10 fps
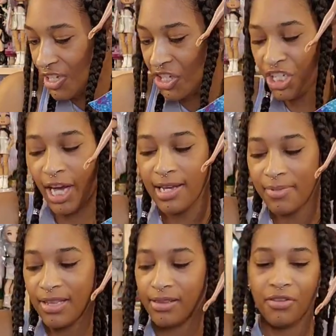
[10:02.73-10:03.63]
shape
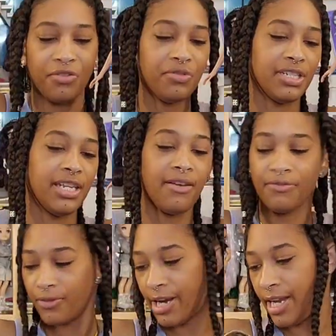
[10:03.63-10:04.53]
is a little
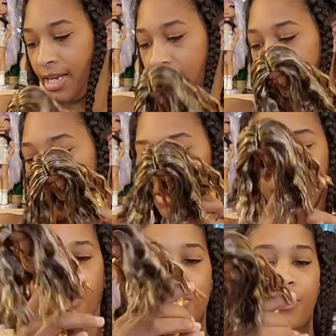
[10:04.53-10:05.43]
different with the
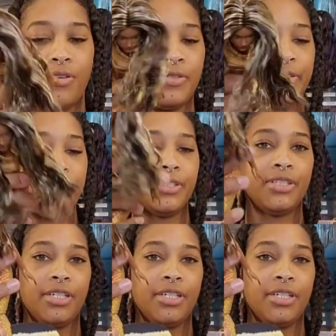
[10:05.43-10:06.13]
girls.